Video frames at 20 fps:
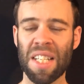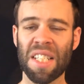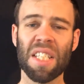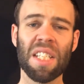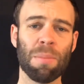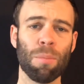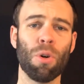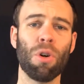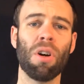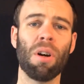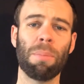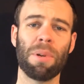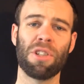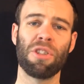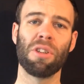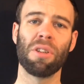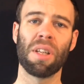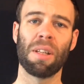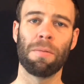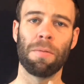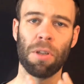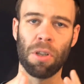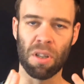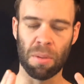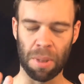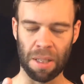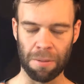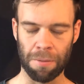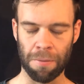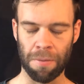means there's more opportunity
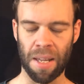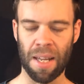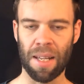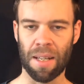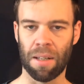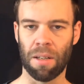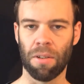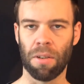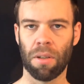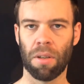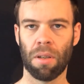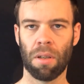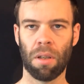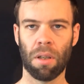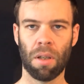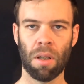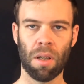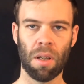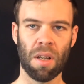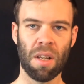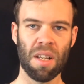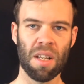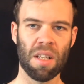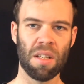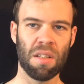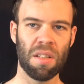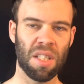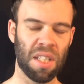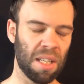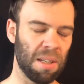for you to be found.
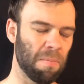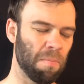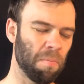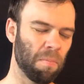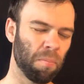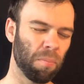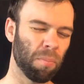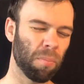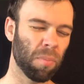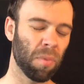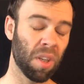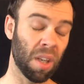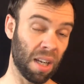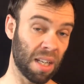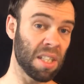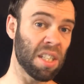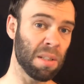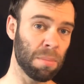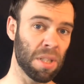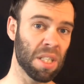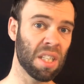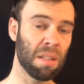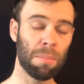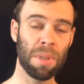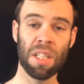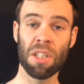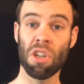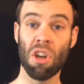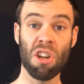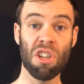You see, customers
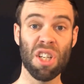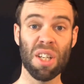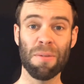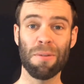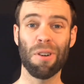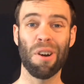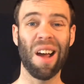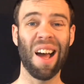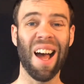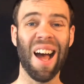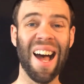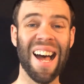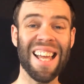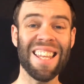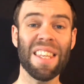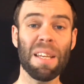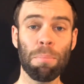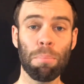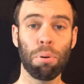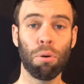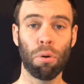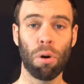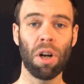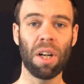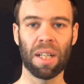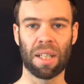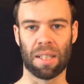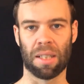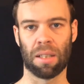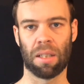can be searching for other
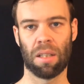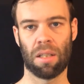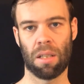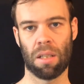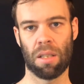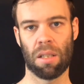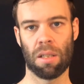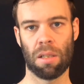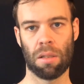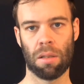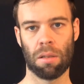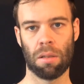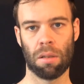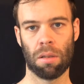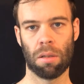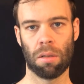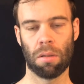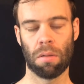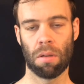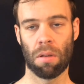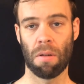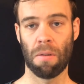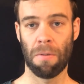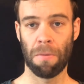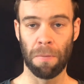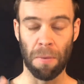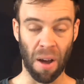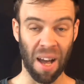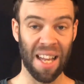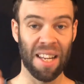products,
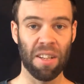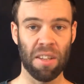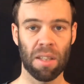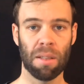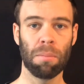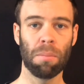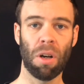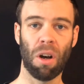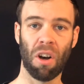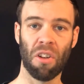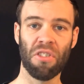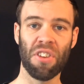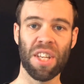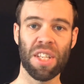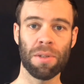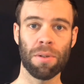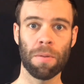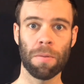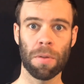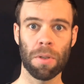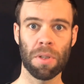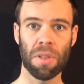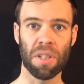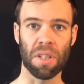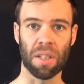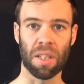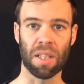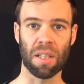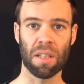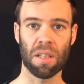find them on these
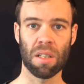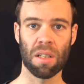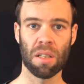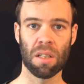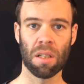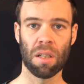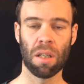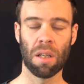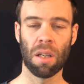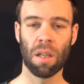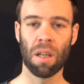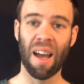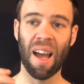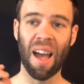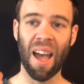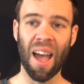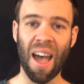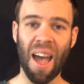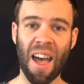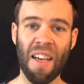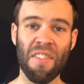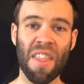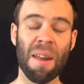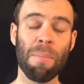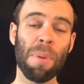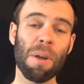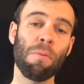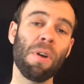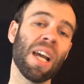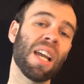review sites,
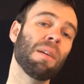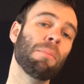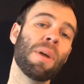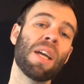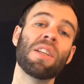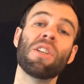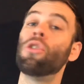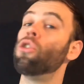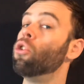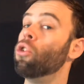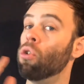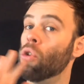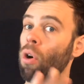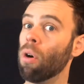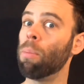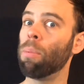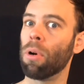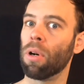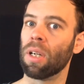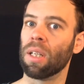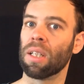and then be recommended your